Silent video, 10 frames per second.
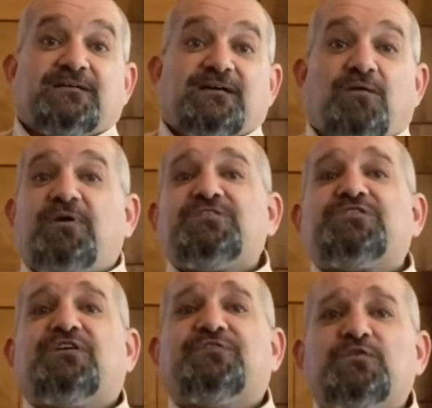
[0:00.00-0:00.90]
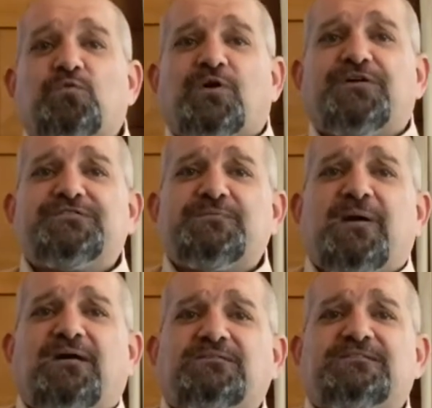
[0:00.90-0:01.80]
I want to share a few words
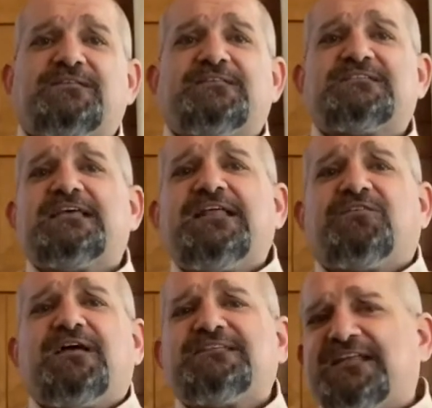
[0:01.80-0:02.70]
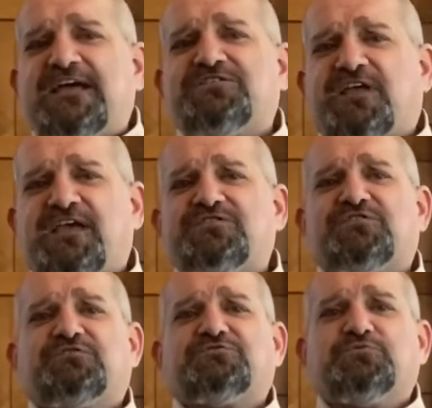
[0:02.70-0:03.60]
about the Seder as an
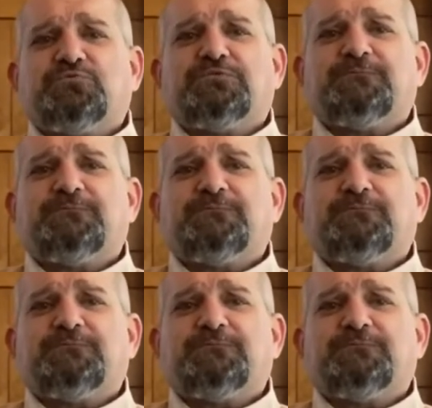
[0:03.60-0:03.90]
educational tool.